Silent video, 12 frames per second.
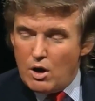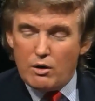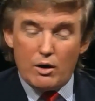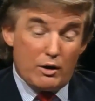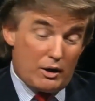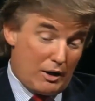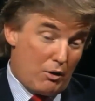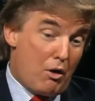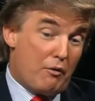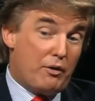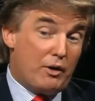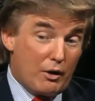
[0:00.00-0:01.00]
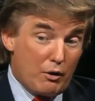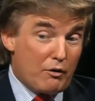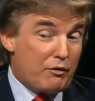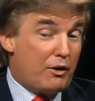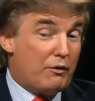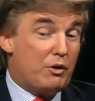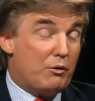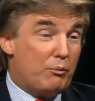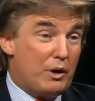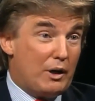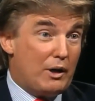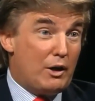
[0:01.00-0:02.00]
no, he got off. He got off after
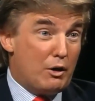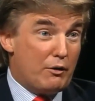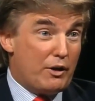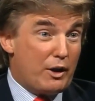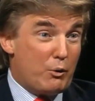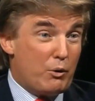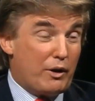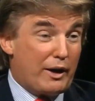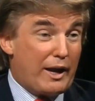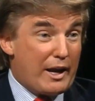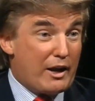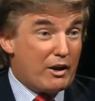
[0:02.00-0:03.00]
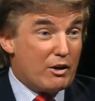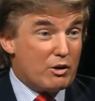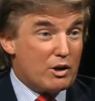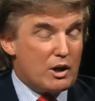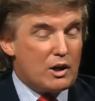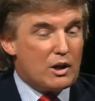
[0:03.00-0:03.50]
being hit over the head with a cannon, okay?